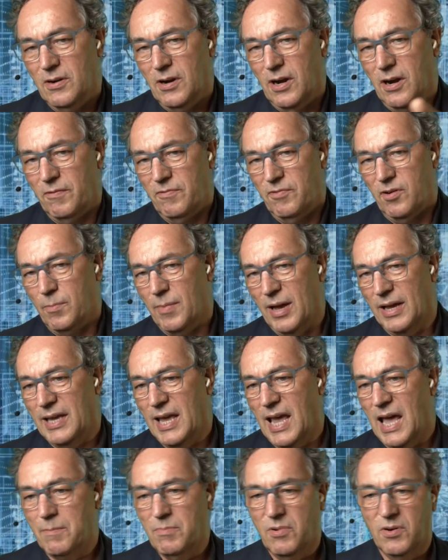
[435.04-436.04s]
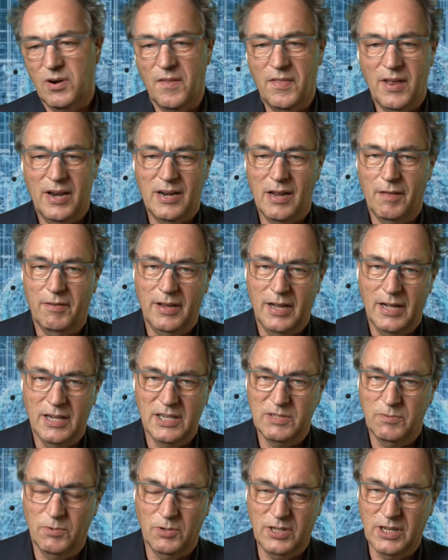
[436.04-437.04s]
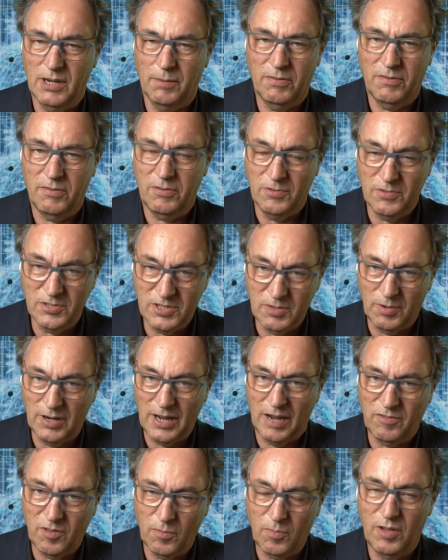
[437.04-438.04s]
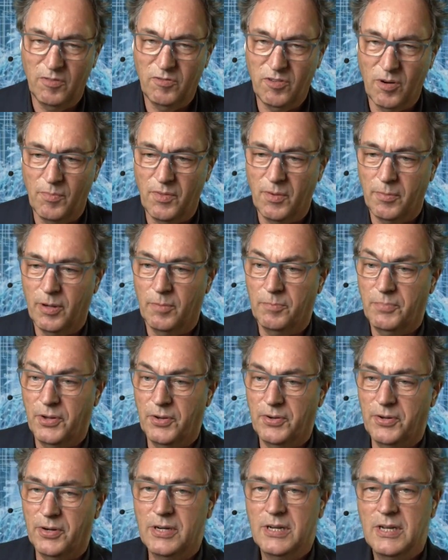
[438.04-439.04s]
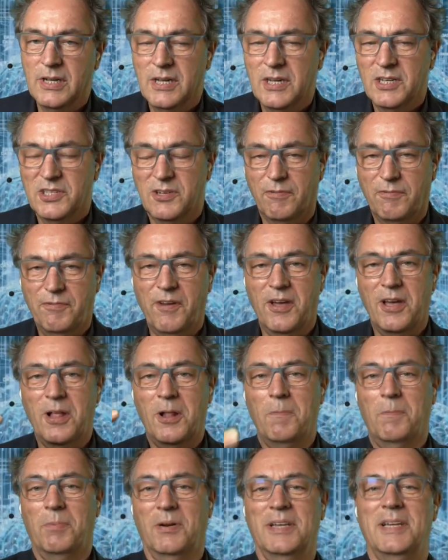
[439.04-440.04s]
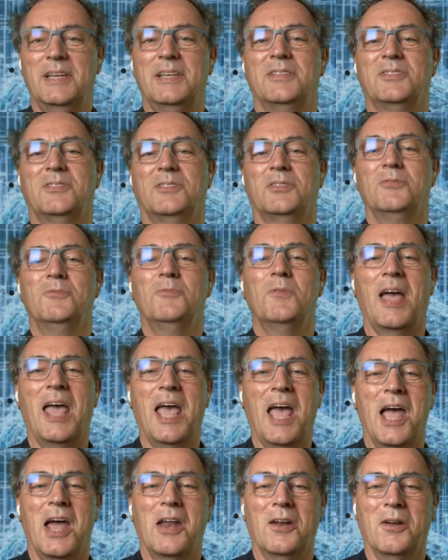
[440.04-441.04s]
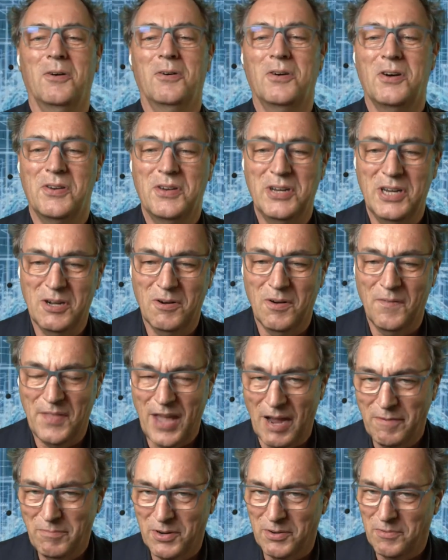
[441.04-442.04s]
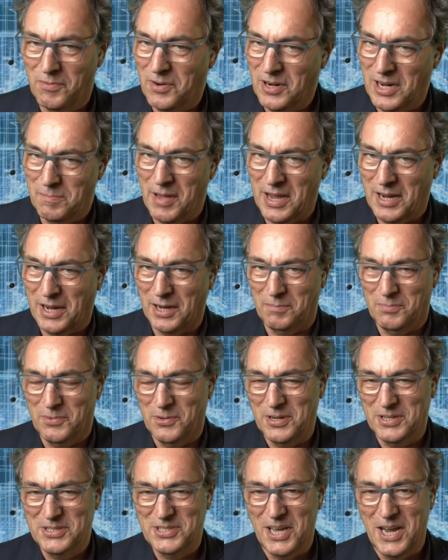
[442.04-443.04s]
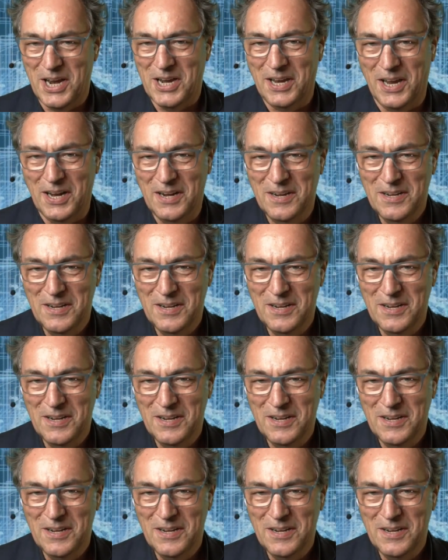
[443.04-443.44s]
from my camera, then nothing else would come through, so it would have to be from the computer. So Phil, please do add audio, and that would really make it more exciting.